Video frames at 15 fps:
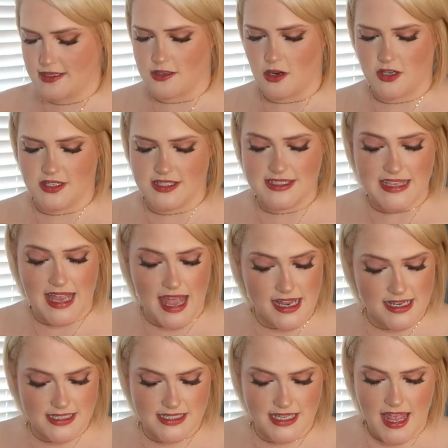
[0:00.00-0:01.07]
is our set.
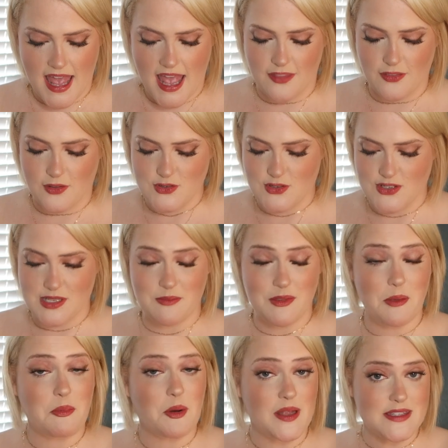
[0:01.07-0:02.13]
And those are some of
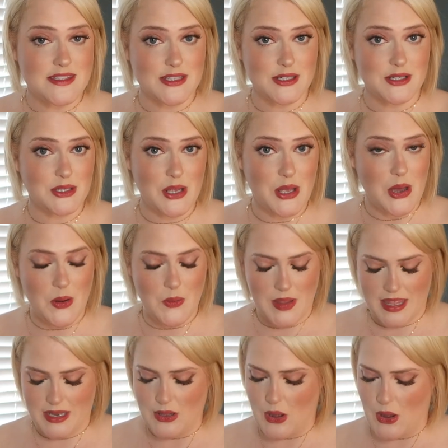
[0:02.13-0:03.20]
the prints that are gonna go
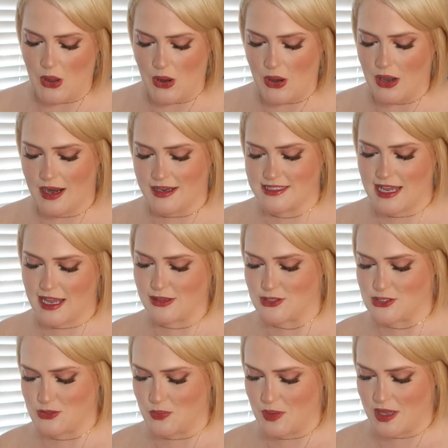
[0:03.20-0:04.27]
in our Taylor
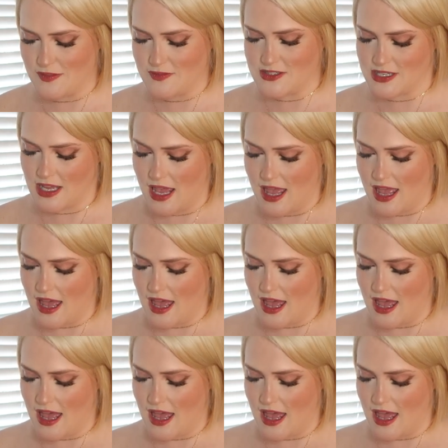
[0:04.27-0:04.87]
Swift